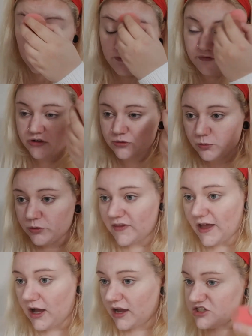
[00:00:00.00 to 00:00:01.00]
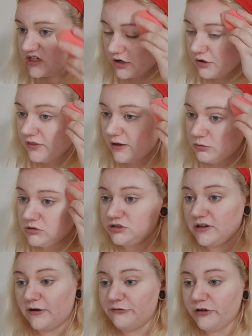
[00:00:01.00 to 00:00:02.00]
confident with their eyeshadow, they will
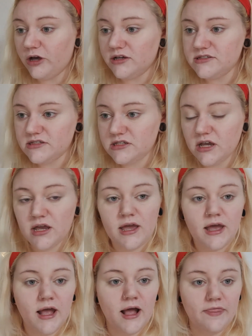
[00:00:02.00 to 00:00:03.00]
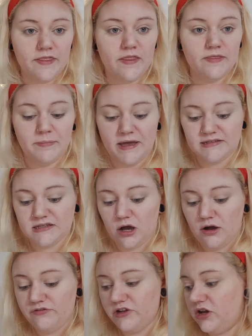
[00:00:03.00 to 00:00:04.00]
do that first and then the base
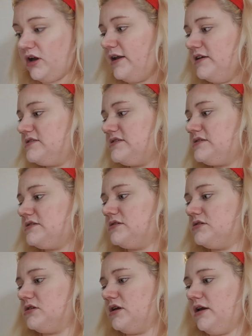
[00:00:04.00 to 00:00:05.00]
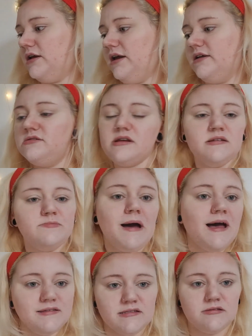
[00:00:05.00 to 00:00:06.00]
after, and it
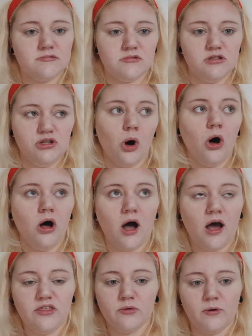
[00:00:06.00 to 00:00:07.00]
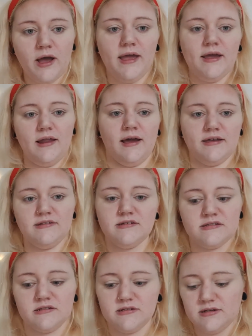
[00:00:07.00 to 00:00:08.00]
matters not either way, like it
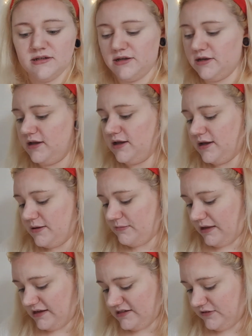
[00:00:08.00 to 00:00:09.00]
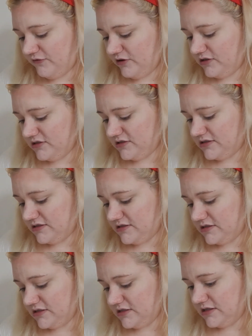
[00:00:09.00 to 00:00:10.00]
doesn't make a difference